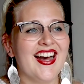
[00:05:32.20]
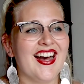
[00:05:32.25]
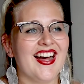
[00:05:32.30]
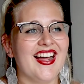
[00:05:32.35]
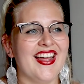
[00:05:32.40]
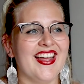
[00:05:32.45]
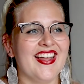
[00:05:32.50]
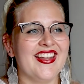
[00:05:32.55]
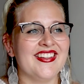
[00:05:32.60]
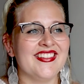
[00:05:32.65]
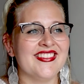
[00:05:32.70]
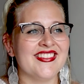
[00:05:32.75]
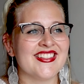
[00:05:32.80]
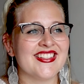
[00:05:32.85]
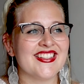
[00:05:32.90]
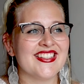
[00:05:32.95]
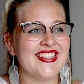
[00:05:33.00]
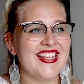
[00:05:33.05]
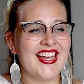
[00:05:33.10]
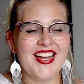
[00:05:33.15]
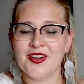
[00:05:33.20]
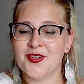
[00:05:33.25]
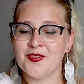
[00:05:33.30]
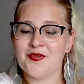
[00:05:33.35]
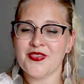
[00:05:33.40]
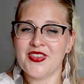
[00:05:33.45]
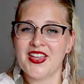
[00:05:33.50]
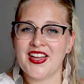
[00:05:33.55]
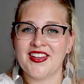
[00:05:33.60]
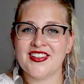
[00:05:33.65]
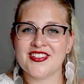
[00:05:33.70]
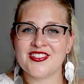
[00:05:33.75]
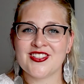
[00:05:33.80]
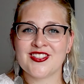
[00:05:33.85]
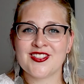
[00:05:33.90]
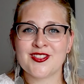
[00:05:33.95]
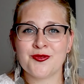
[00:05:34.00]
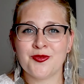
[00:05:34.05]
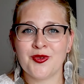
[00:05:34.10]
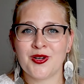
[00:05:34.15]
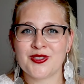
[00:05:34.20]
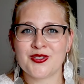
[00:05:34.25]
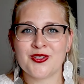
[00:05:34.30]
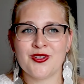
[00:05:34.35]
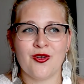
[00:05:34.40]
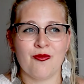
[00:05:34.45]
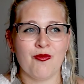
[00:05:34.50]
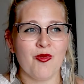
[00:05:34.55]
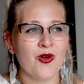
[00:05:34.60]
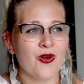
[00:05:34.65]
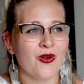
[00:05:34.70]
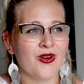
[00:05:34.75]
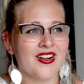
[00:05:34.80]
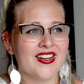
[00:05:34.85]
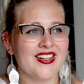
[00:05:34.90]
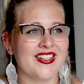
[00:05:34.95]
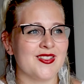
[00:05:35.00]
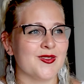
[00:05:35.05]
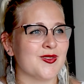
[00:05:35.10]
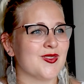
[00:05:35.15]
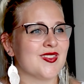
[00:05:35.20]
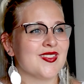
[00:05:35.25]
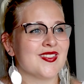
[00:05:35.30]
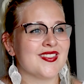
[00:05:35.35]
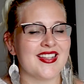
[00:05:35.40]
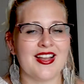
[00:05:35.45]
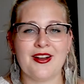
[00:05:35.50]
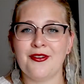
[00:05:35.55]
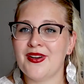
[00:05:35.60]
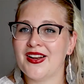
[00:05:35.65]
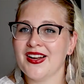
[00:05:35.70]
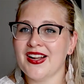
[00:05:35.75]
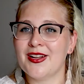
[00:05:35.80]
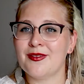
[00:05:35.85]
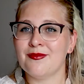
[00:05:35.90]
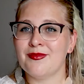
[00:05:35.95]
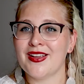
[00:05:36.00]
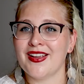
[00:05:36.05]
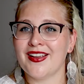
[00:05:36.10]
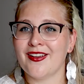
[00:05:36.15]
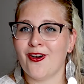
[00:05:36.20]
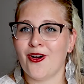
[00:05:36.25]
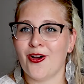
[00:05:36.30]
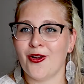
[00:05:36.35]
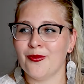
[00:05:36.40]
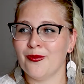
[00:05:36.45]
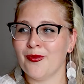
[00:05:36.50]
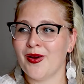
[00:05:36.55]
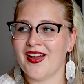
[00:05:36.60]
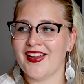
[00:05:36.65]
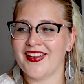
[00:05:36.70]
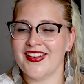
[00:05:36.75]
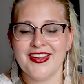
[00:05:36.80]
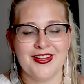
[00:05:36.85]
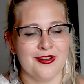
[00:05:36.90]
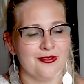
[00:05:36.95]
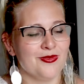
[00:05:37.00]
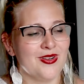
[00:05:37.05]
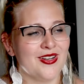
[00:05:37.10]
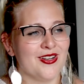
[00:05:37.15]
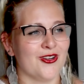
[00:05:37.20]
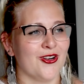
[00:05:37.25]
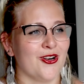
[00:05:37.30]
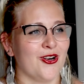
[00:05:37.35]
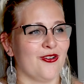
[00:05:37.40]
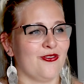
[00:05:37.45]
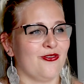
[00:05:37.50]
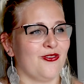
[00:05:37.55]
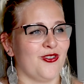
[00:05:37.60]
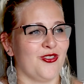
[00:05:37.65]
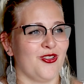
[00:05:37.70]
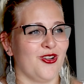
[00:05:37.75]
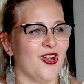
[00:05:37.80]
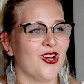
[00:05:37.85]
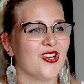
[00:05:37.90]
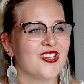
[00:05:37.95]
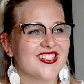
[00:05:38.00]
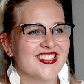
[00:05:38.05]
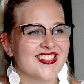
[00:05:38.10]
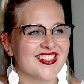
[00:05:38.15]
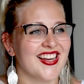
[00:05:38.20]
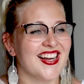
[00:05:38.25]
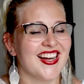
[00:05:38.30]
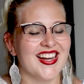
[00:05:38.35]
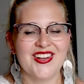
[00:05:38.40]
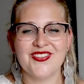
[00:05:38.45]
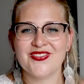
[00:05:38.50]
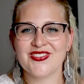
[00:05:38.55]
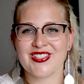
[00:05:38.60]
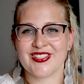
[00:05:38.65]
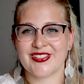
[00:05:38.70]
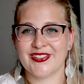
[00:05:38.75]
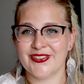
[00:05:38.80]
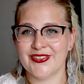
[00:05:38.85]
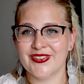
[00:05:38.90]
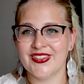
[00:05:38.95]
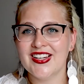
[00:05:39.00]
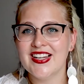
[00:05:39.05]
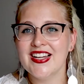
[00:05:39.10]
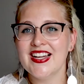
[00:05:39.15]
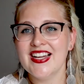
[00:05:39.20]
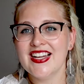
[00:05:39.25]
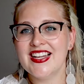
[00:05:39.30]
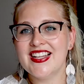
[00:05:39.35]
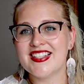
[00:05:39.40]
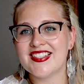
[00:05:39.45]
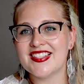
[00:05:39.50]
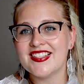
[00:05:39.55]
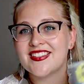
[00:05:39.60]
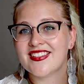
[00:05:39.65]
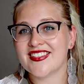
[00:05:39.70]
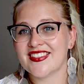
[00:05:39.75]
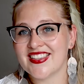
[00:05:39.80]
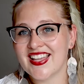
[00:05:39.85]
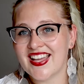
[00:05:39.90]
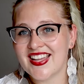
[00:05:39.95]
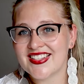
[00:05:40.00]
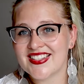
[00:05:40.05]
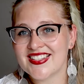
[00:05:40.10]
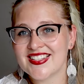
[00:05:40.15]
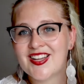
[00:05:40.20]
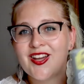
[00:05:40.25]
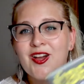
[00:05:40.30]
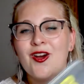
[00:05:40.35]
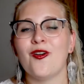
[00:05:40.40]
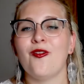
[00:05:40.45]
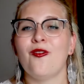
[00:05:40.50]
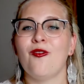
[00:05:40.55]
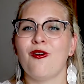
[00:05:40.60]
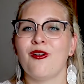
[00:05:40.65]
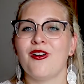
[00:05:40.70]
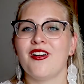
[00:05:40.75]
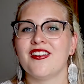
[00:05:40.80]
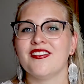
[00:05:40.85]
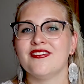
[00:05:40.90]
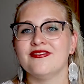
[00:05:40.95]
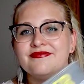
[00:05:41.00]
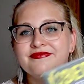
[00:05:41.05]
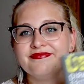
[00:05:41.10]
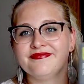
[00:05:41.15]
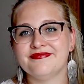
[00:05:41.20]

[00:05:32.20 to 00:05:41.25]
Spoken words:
And yeah, I just want to know more. It's staring at me on my e-reader for the longest time, so it's either that or